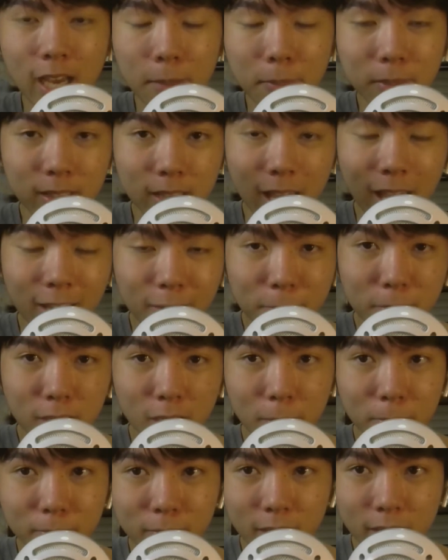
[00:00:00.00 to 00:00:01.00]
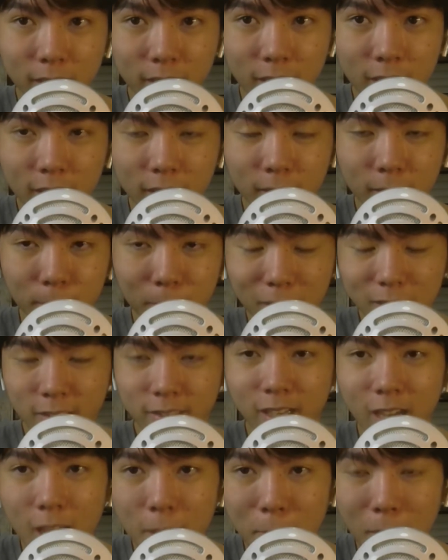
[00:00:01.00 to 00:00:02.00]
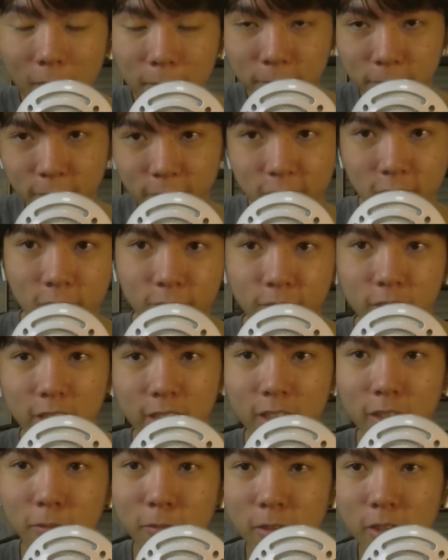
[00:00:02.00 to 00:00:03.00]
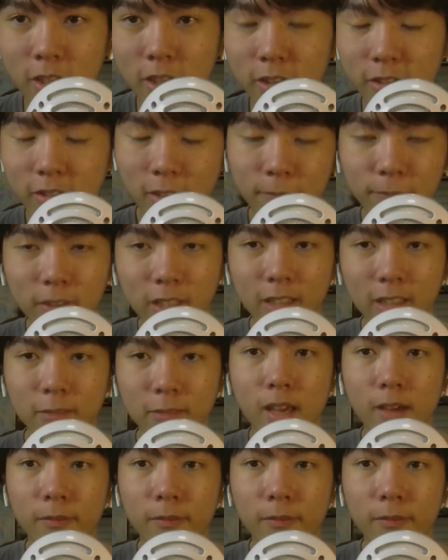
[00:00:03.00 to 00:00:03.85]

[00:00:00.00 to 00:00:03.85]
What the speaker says: I mean, it has been updating, and by the time I release this video, some things may